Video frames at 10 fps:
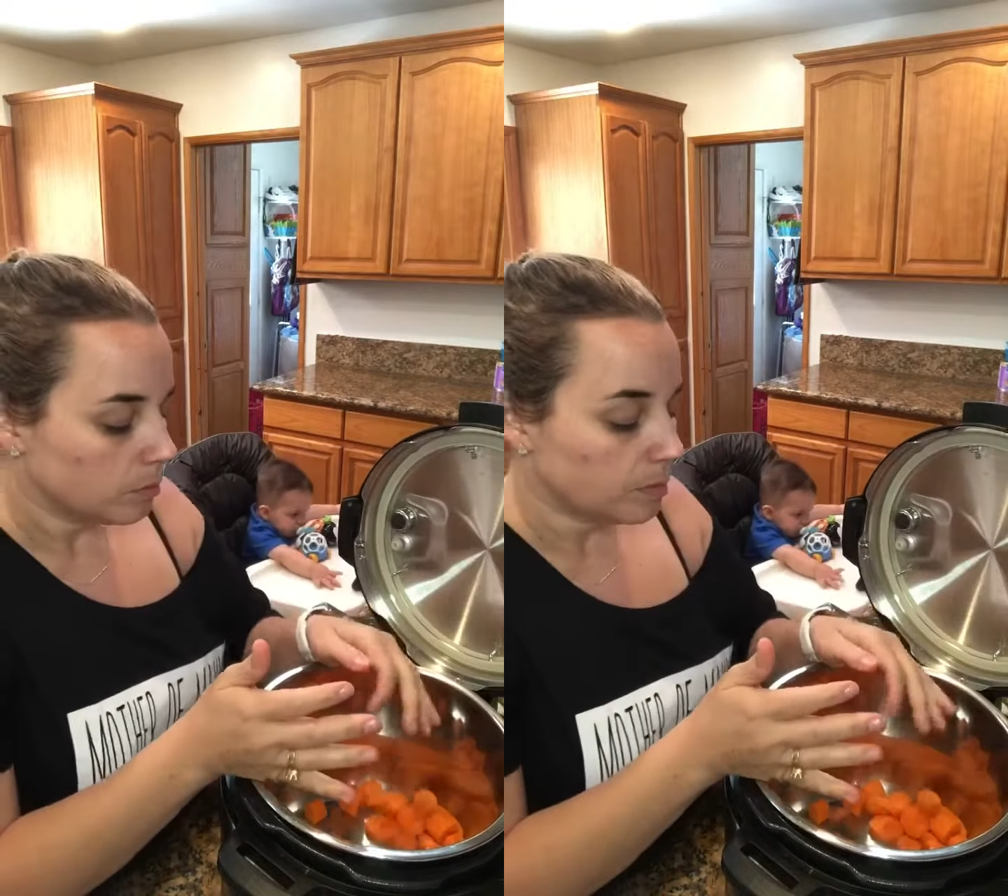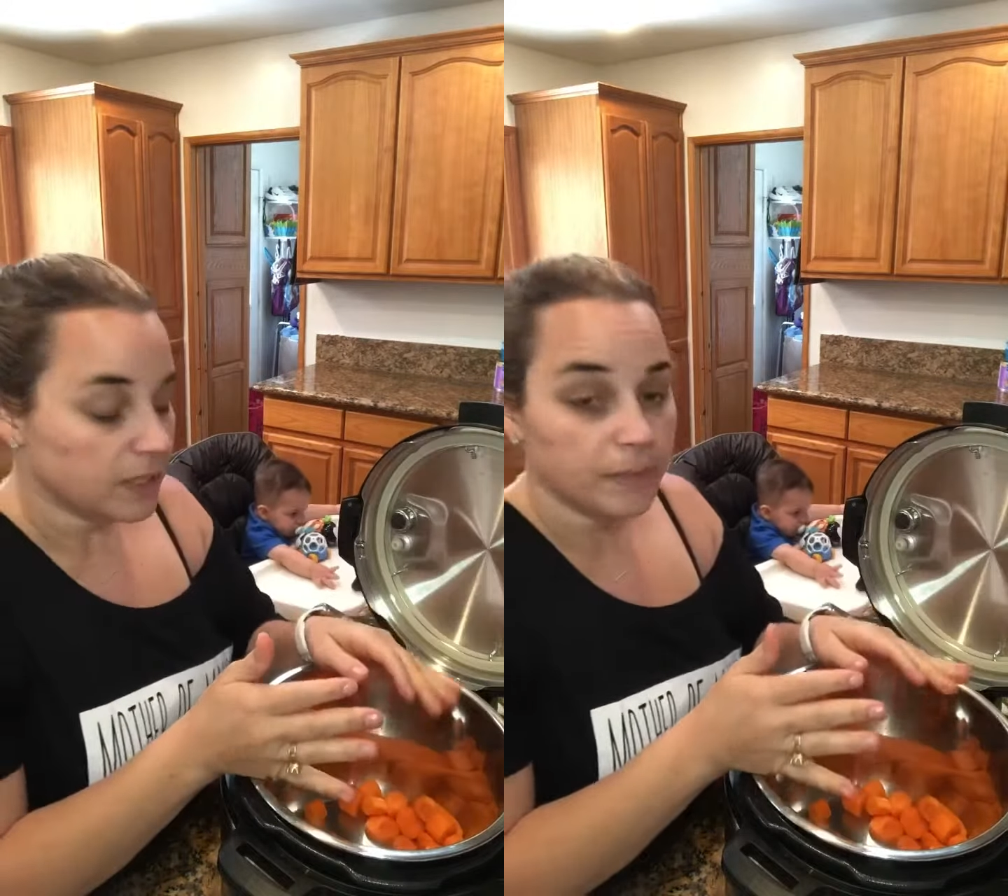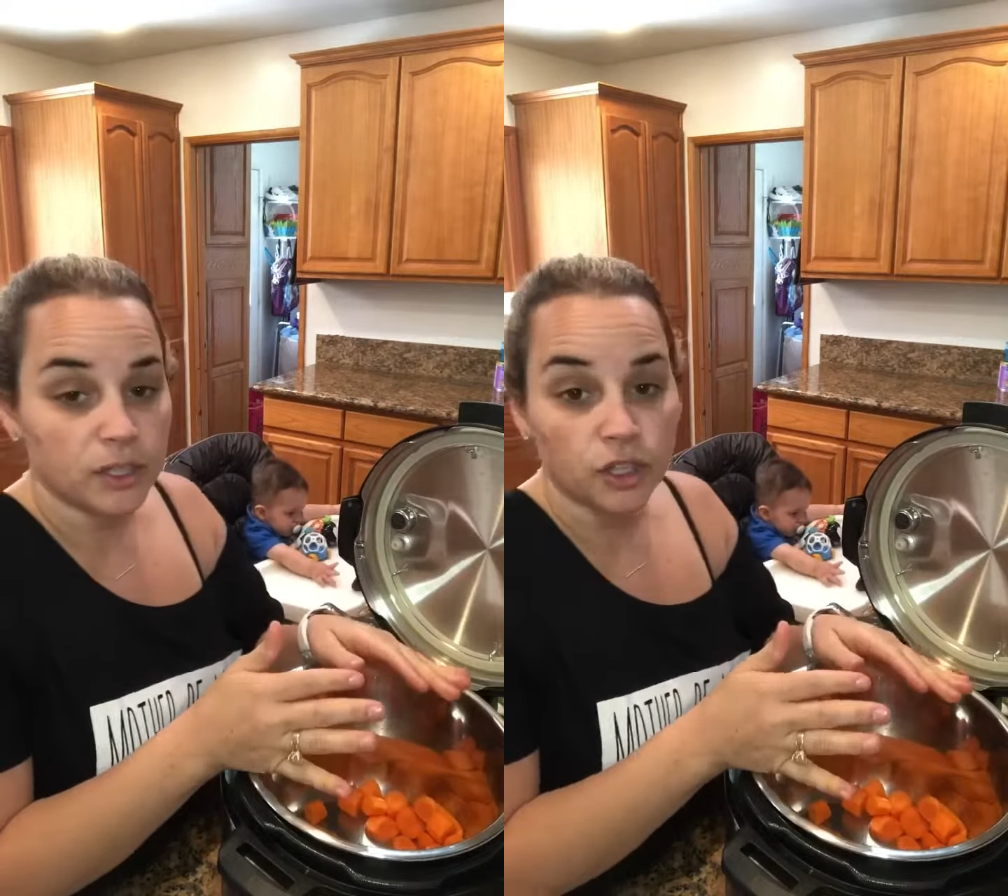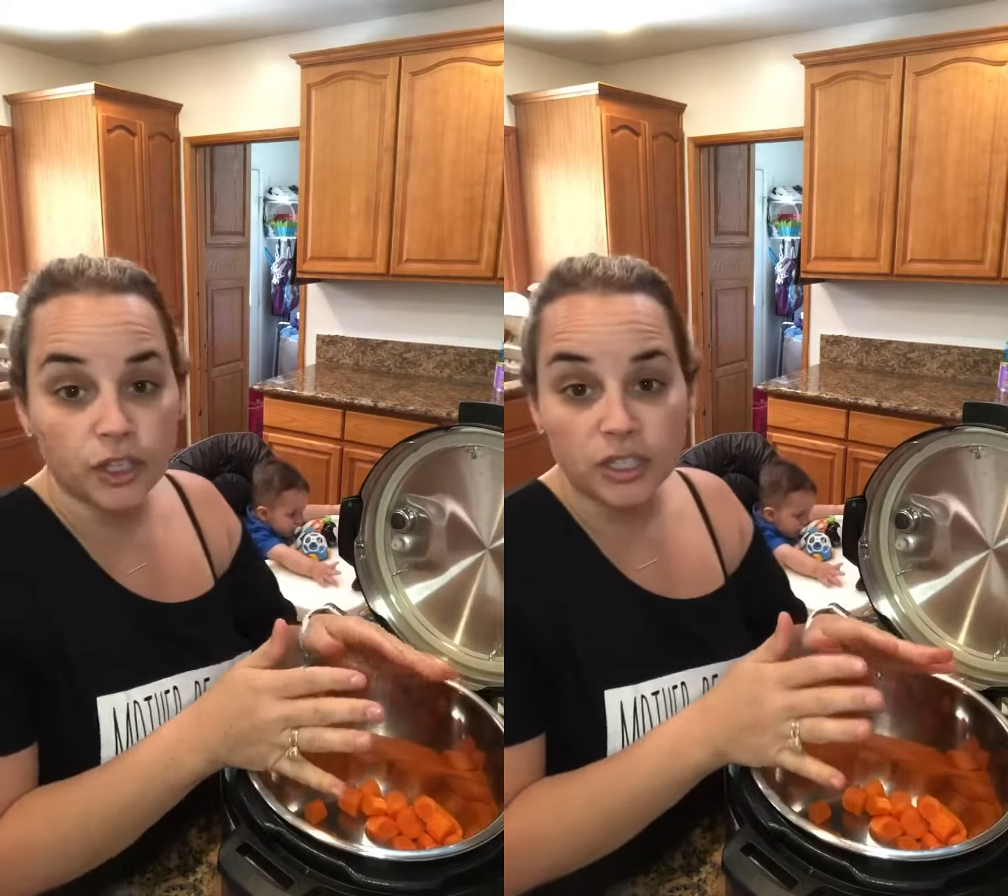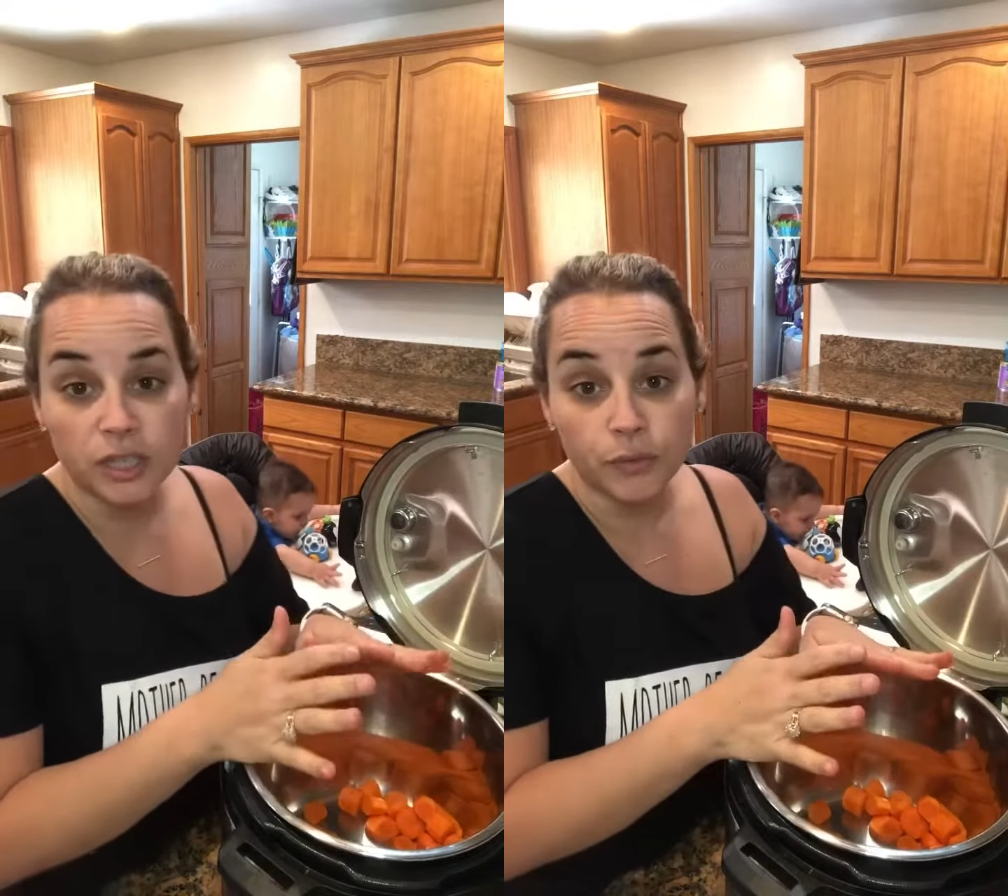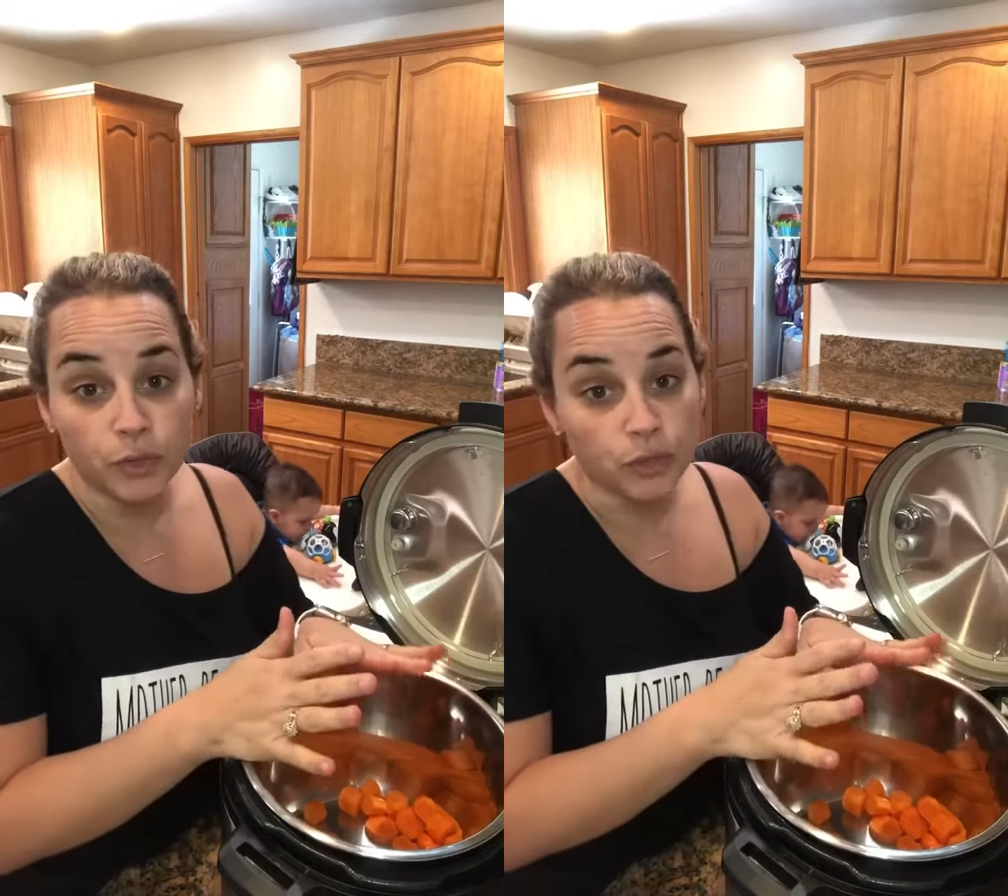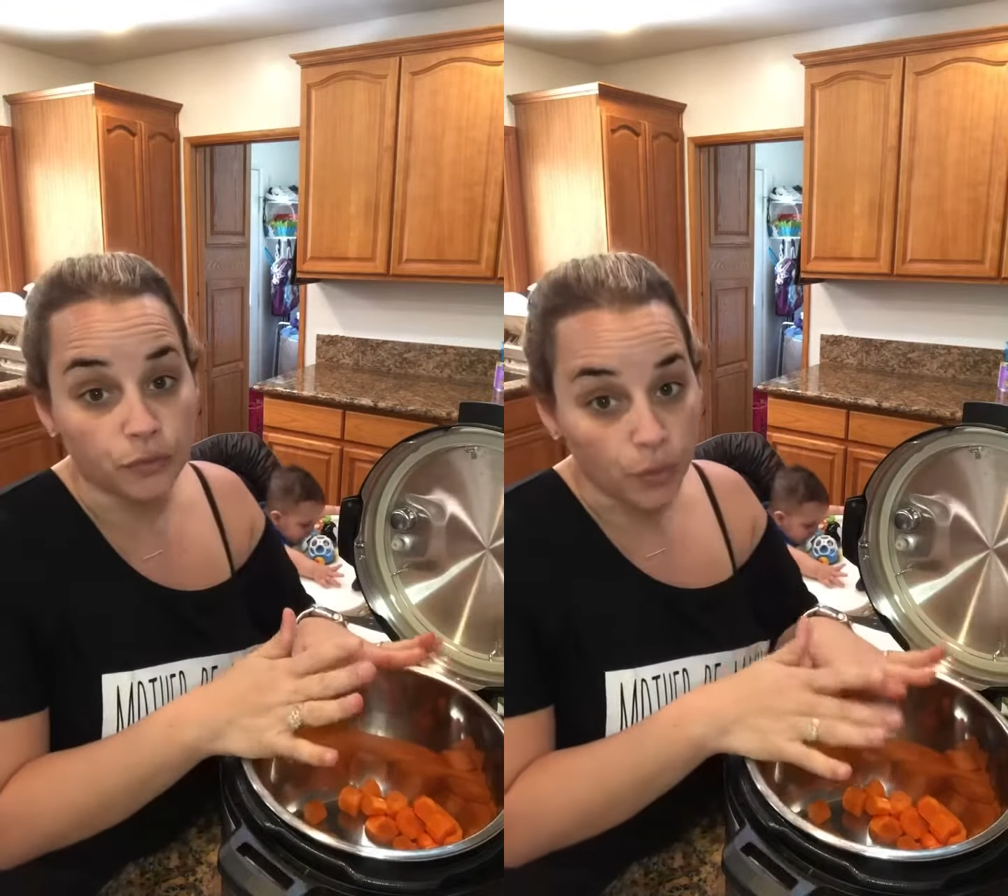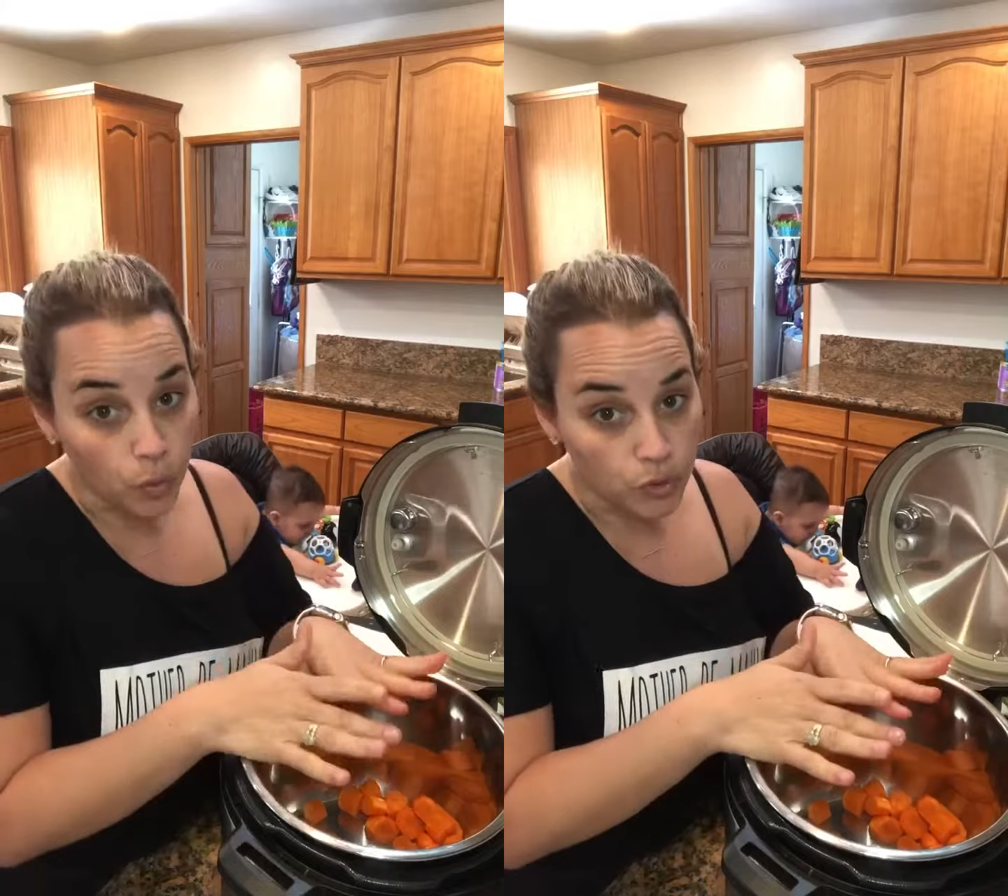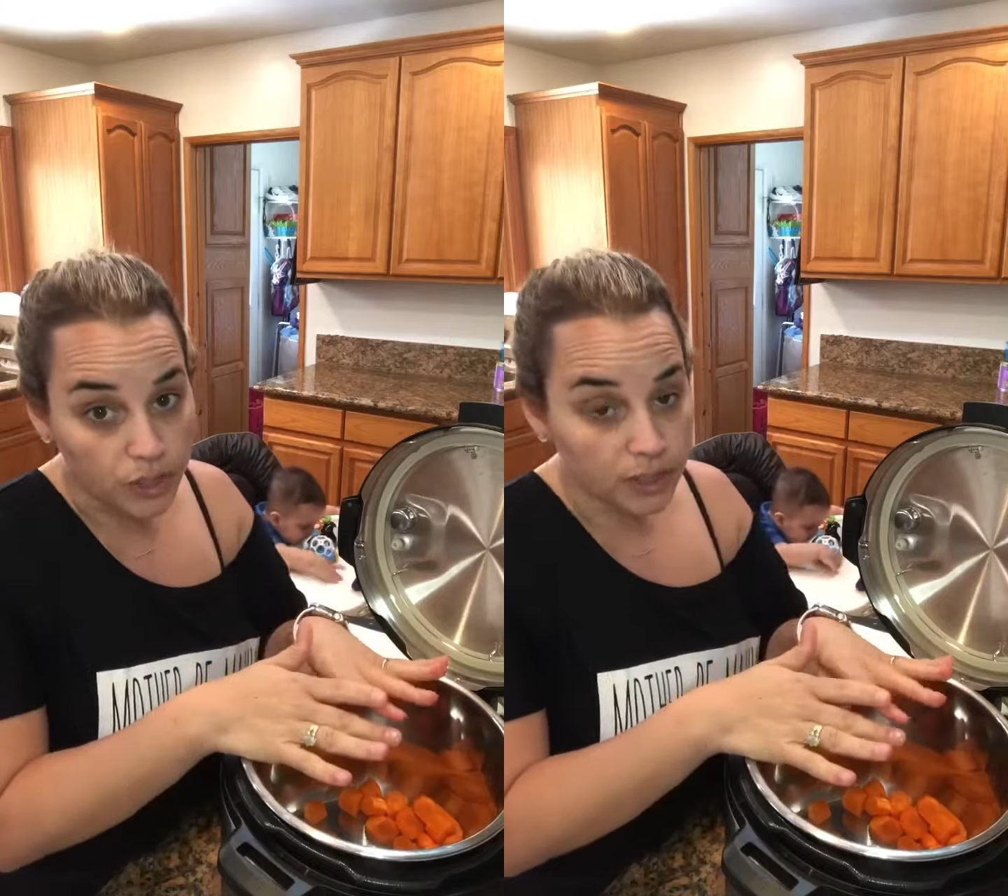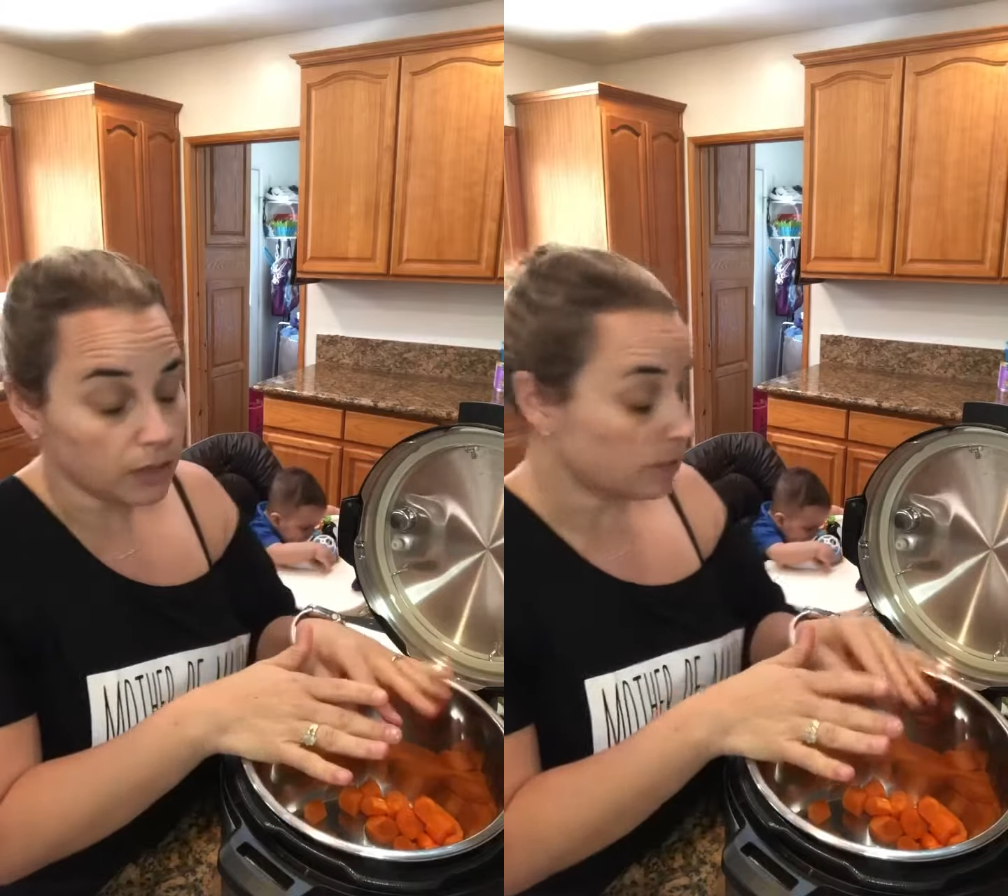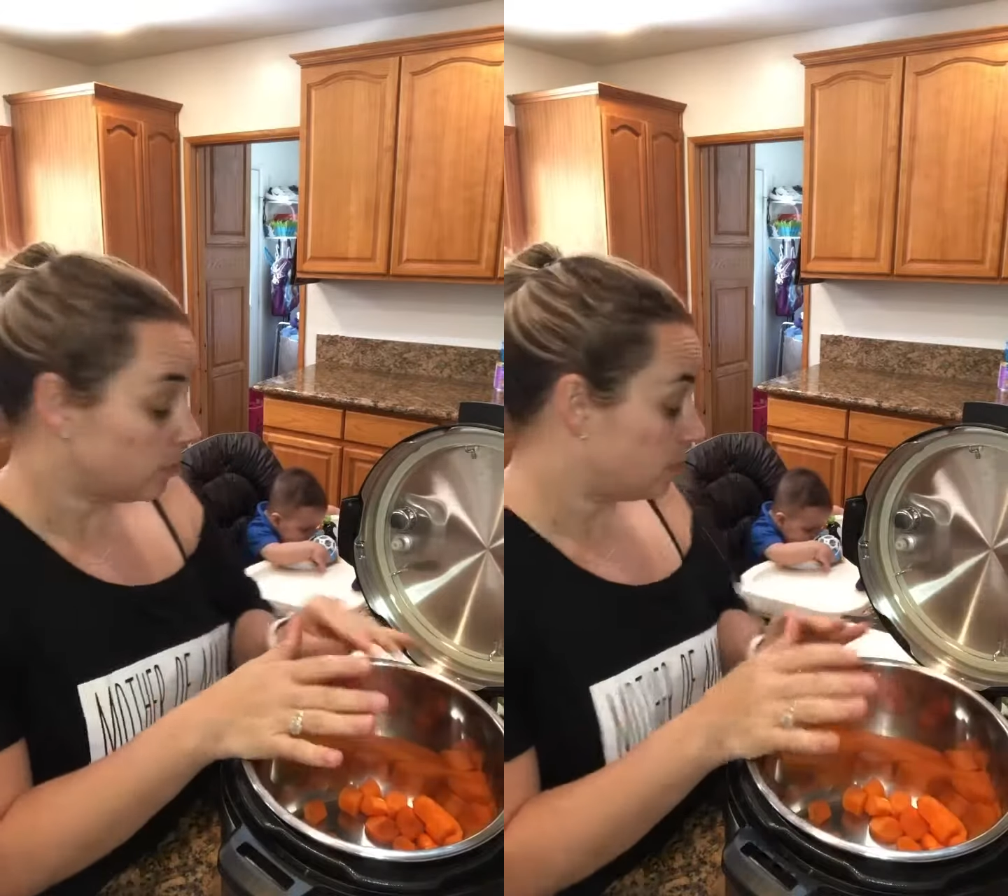please make sure your seafood is frozen.